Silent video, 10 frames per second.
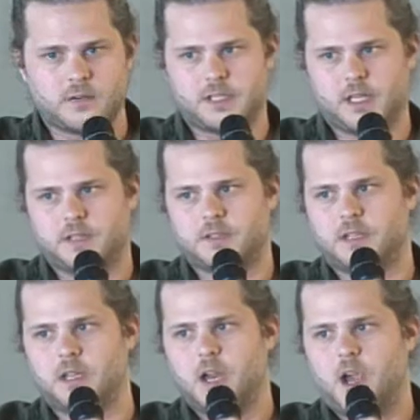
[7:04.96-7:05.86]
of a list,
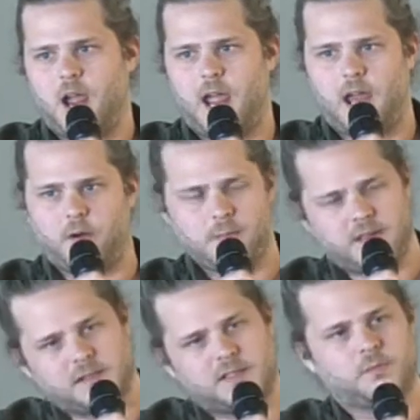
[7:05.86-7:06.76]
hey, how do we make
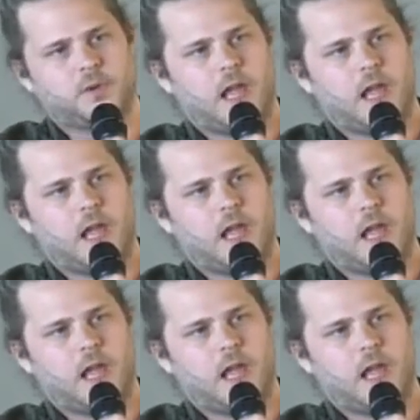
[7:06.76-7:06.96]
this simple?